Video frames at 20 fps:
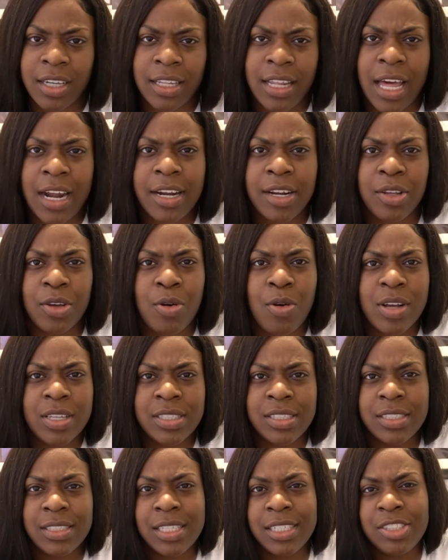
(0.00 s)
a lot of the
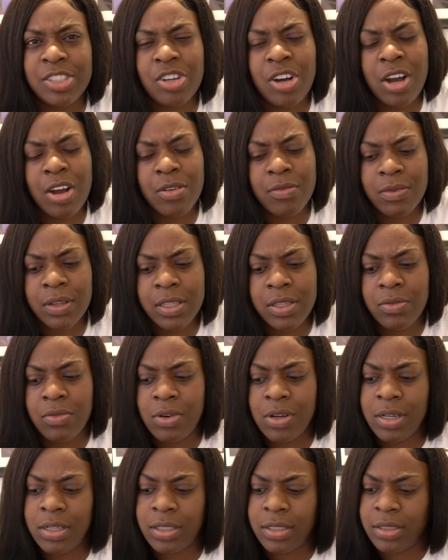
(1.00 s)
questions that y'all really
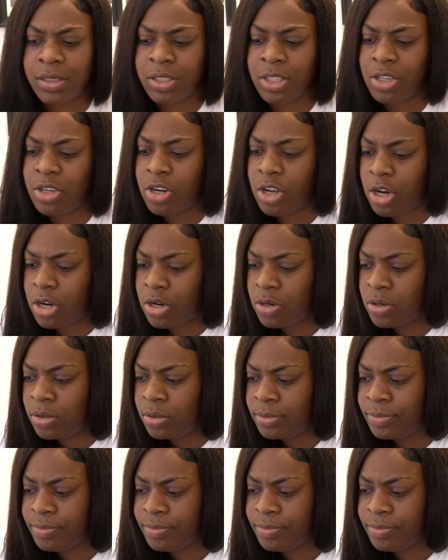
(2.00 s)
wanted to know.